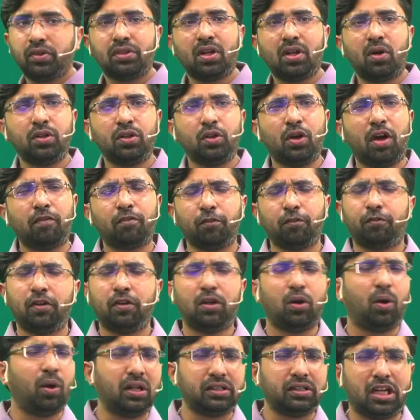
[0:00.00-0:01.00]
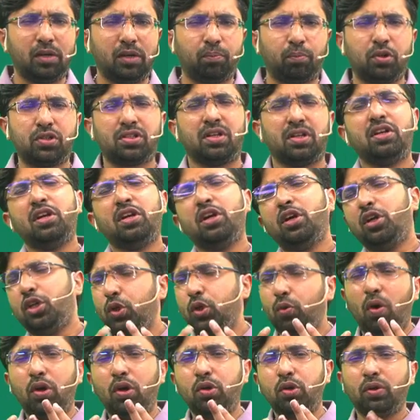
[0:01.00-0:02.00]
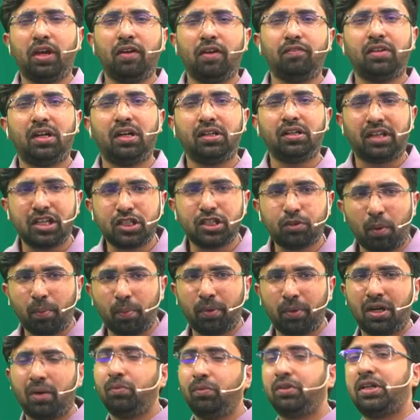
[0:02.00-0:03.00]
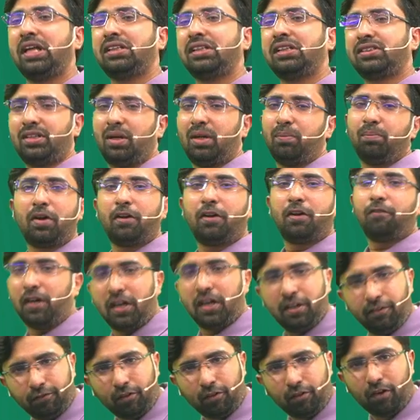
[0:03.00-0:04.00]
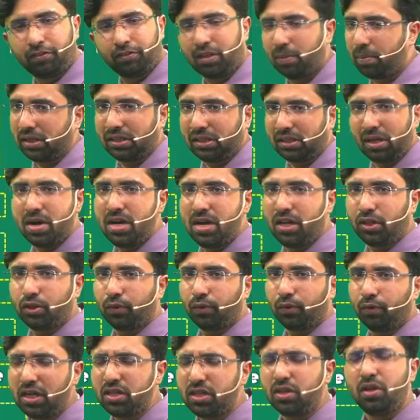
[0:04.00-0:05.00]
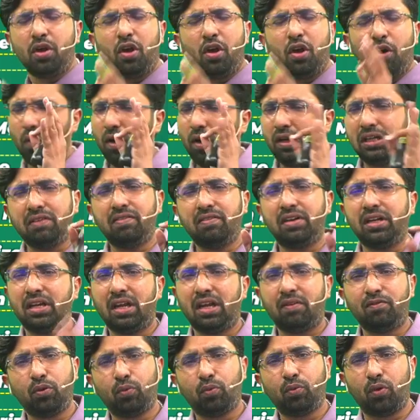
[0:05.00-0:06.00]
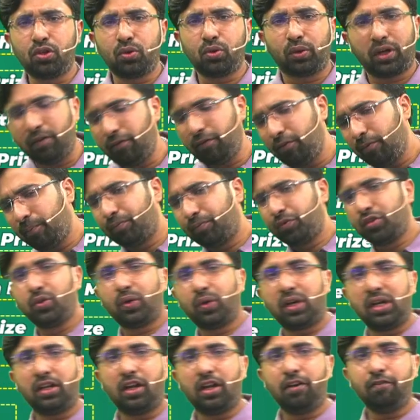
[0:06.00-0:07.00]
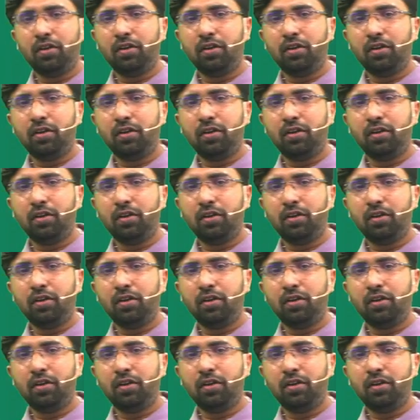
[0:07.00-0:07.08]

you have to fill all the inputs. You want to give the test paper name, test number 5 of the mathematics of finance. Whatever name you want to give, you can give.